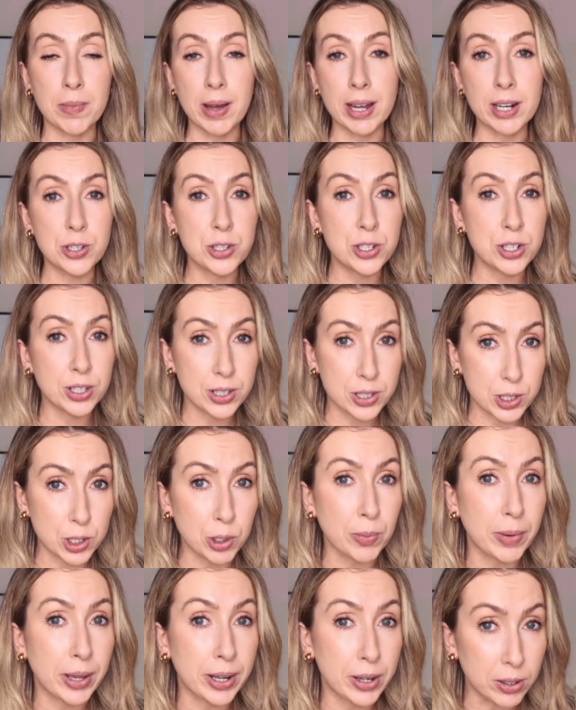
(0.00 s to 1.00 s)
manage to
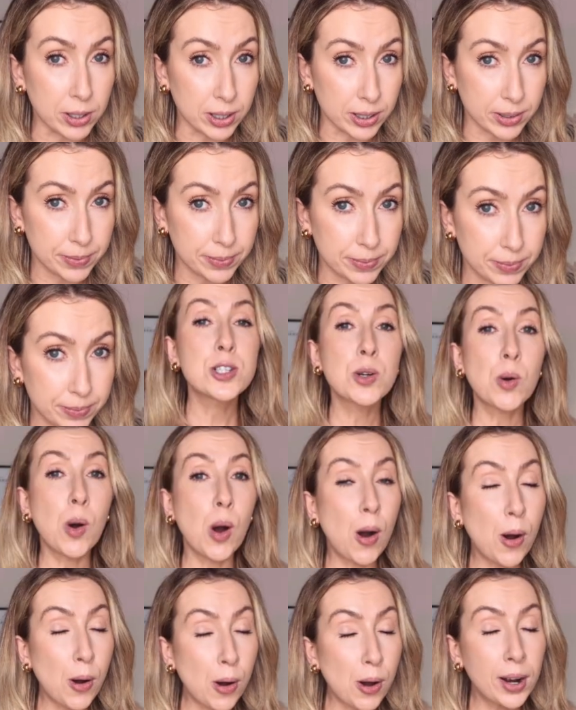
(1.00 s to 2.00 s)
consume it all. So
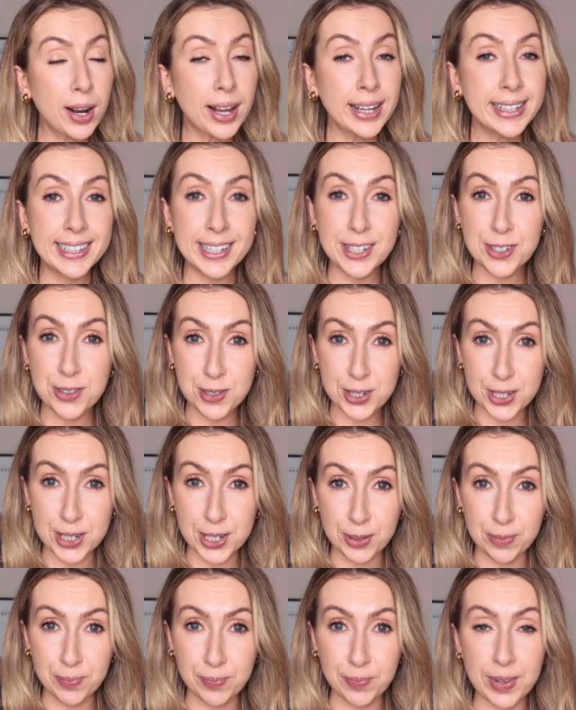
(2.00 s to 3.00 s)
all I need you to
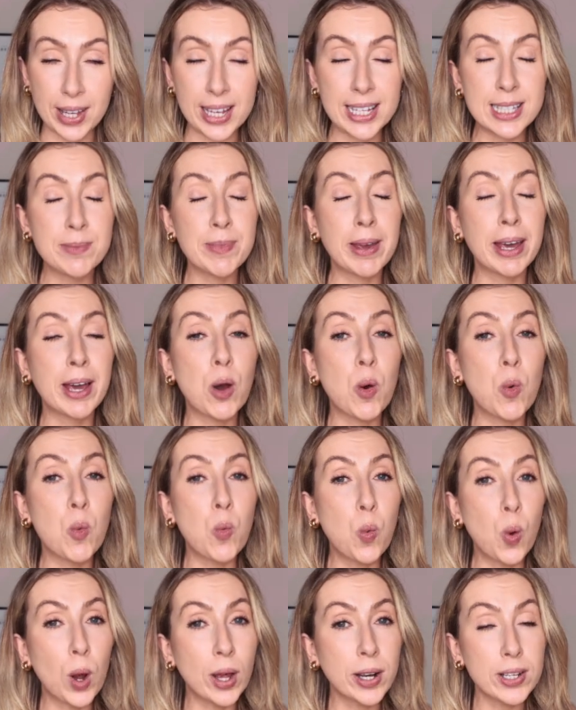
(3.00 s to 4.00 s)
do is make
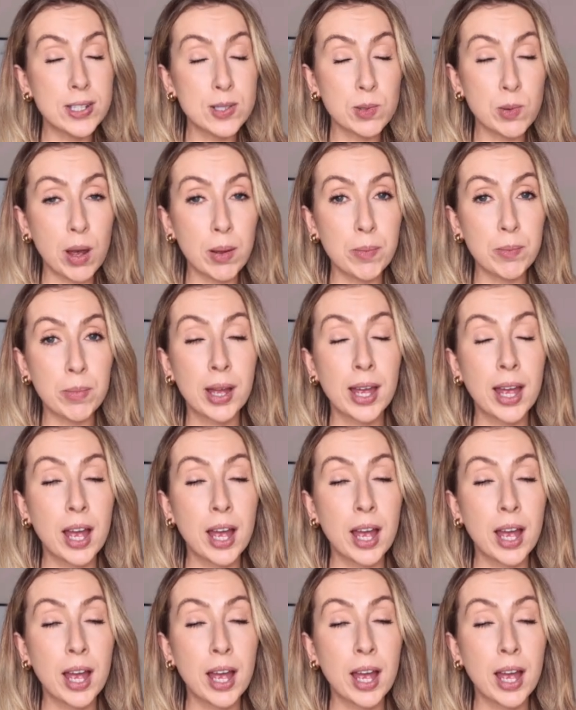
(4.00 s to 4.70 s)
one swap